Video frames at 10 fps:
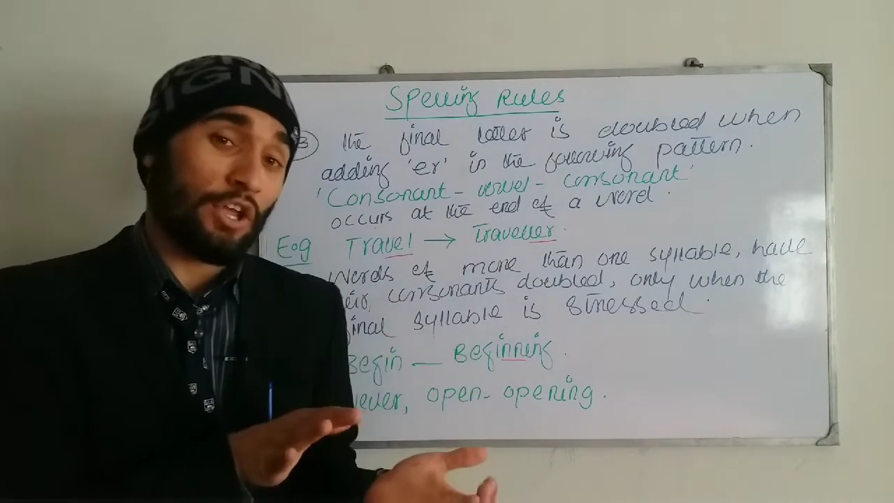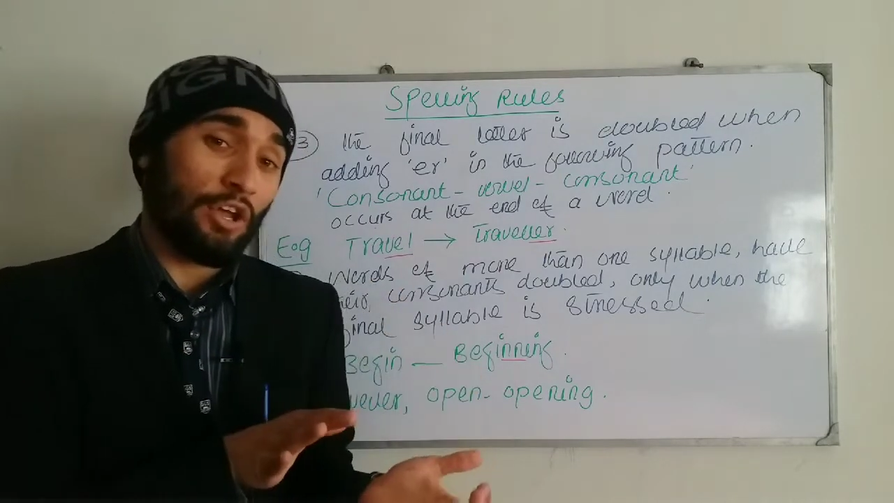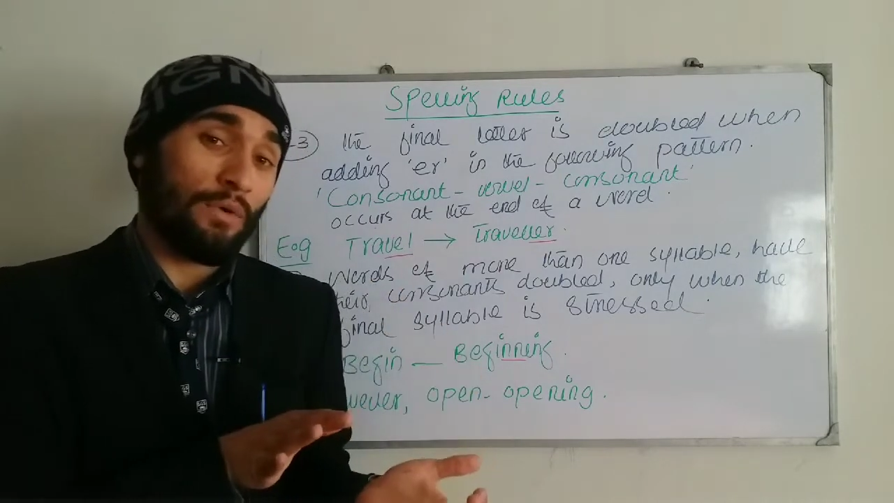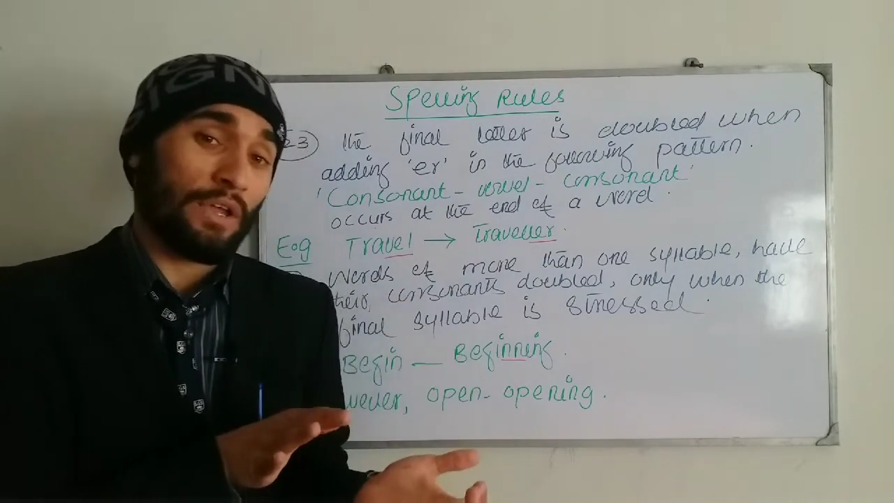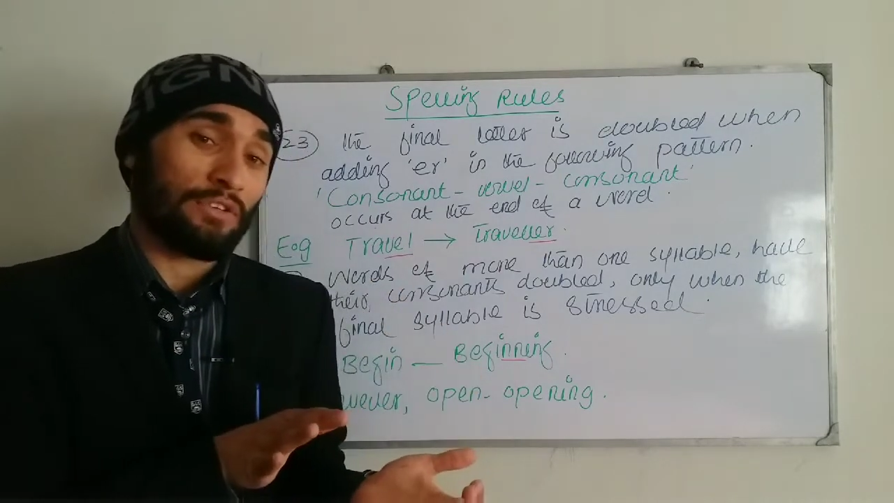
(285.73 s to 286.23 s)

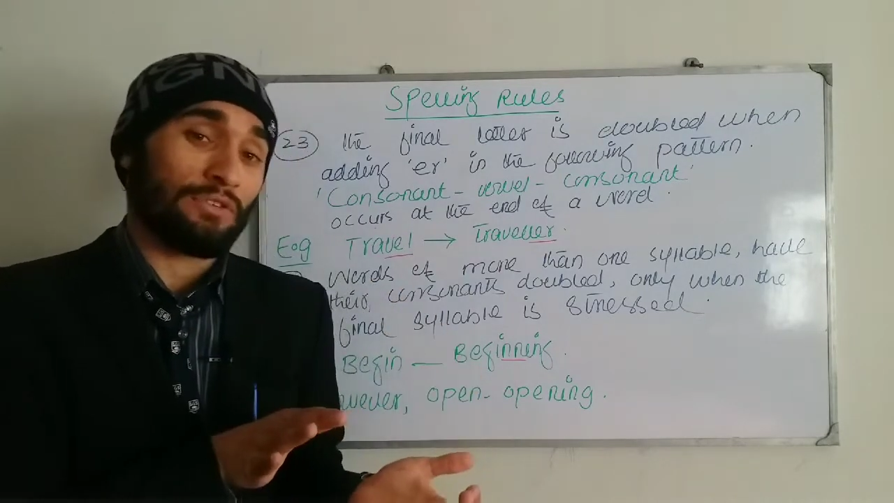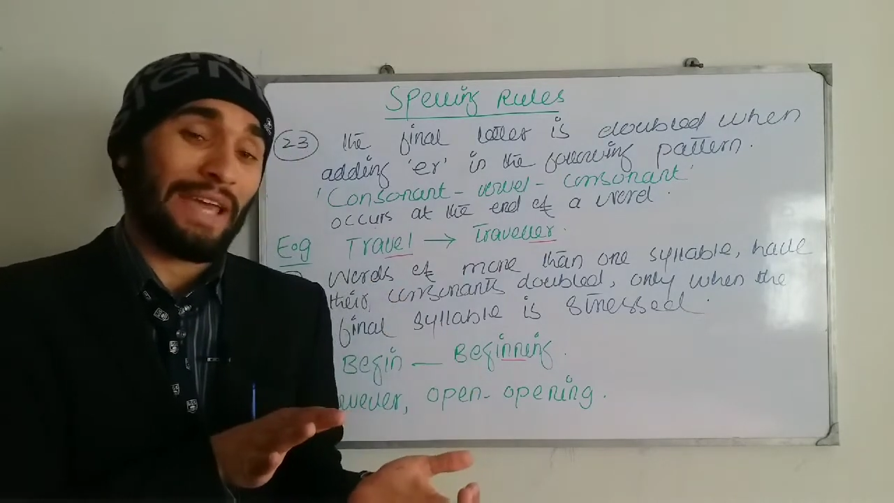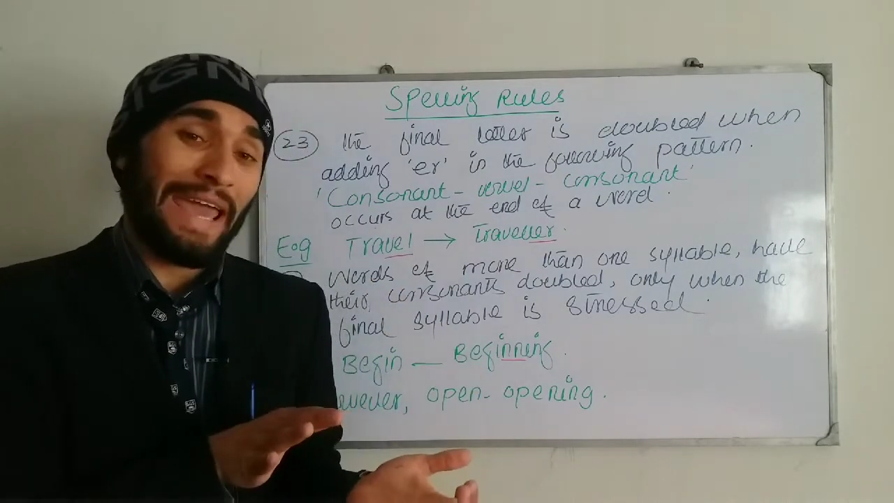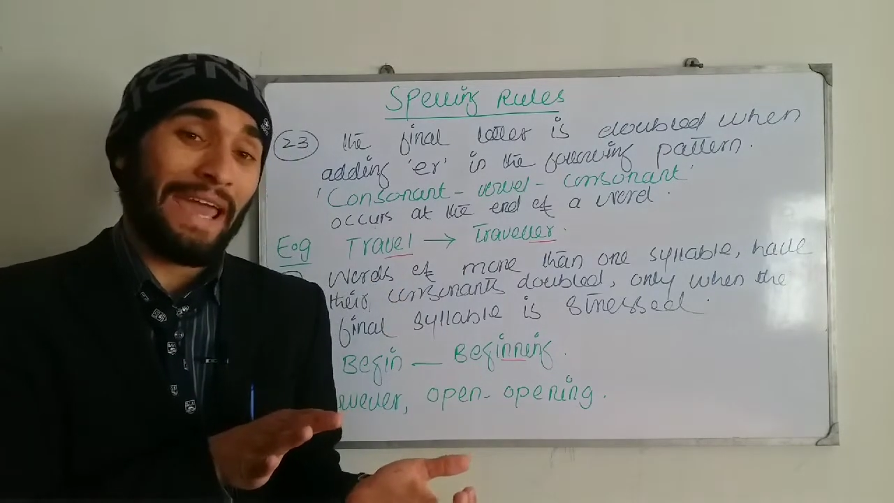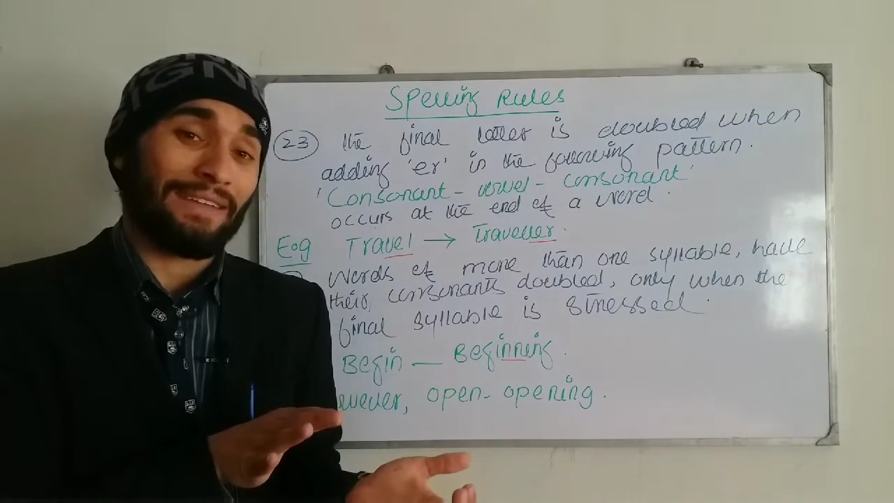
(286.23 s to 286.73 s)
going
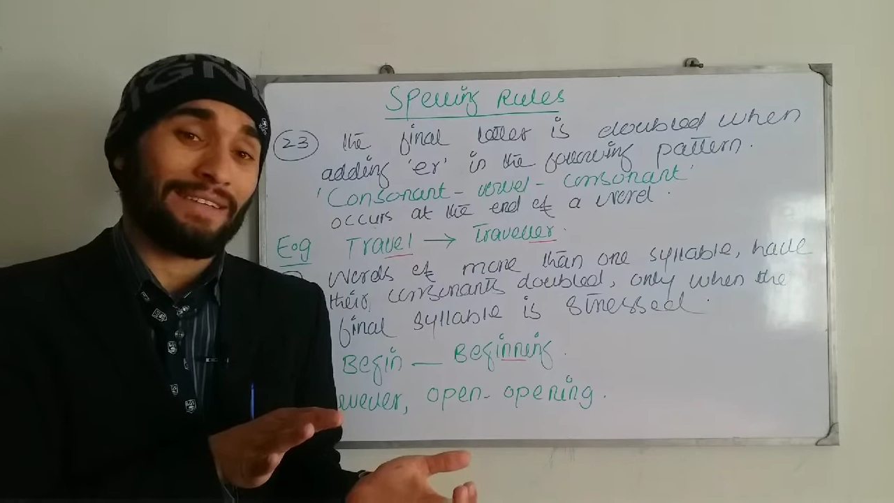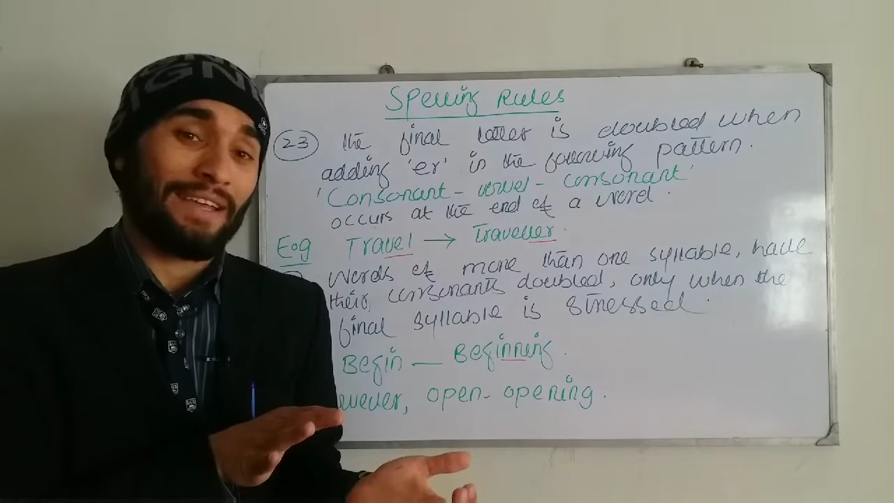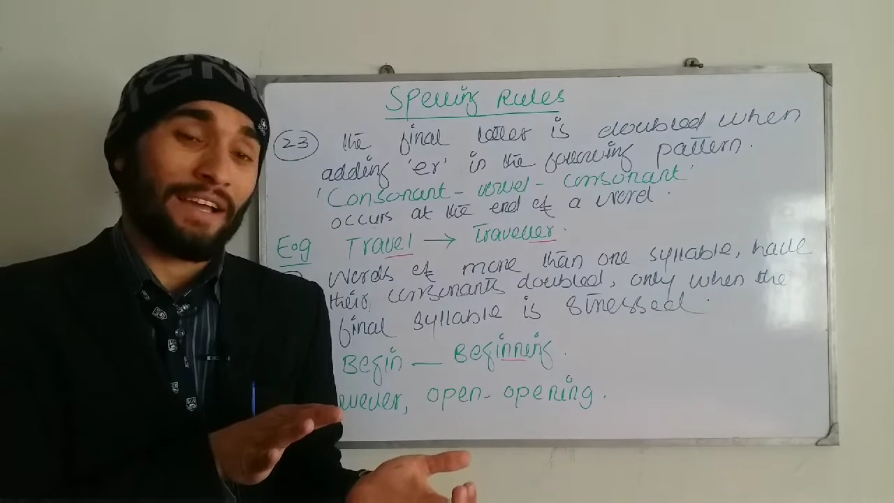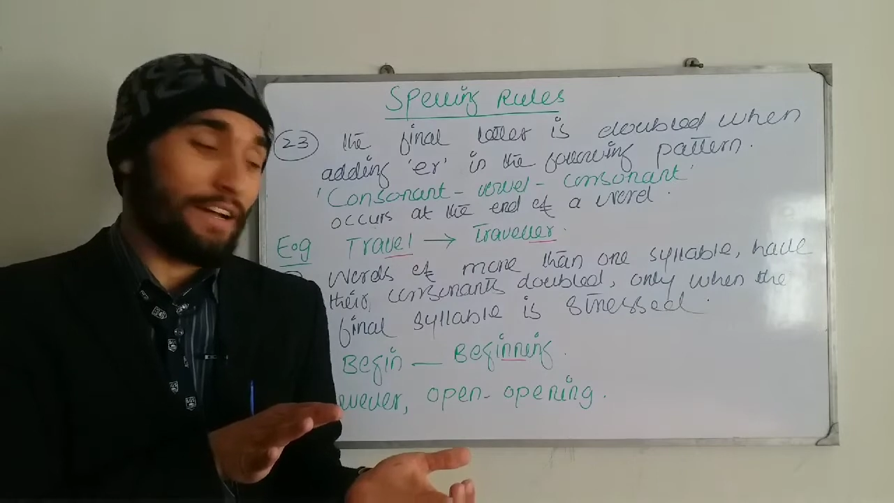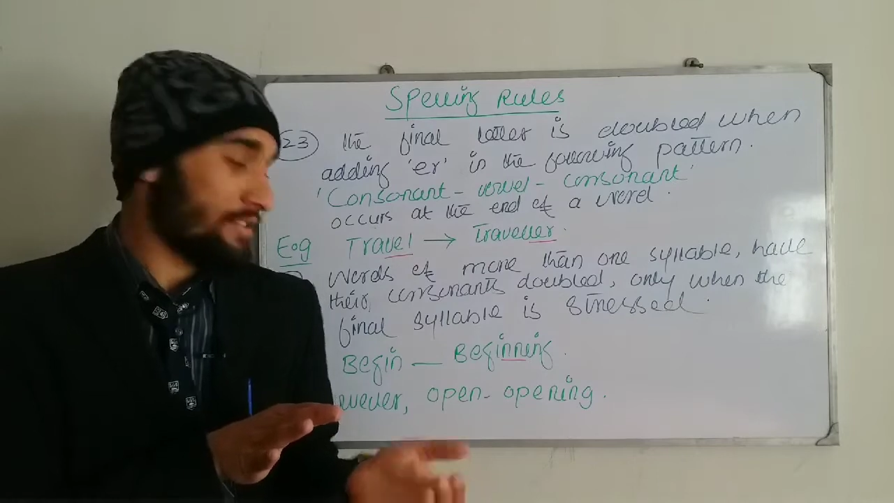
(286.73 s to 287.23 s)
to add
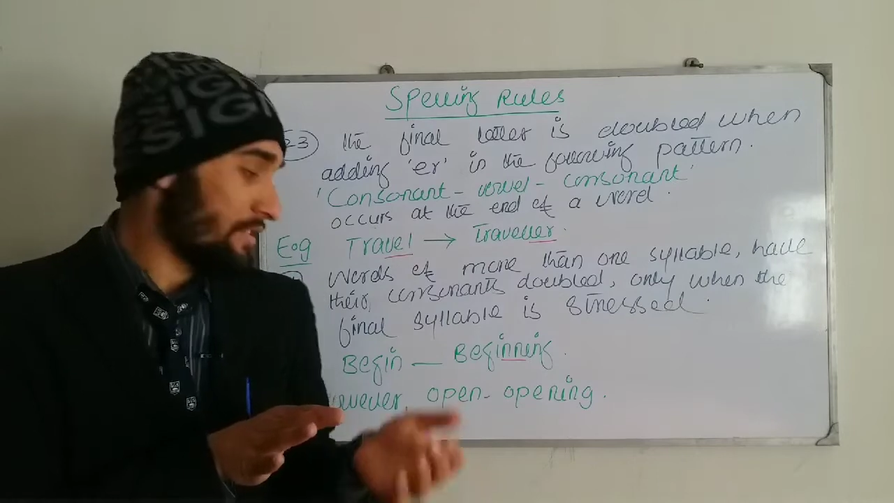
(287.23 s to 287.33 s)
a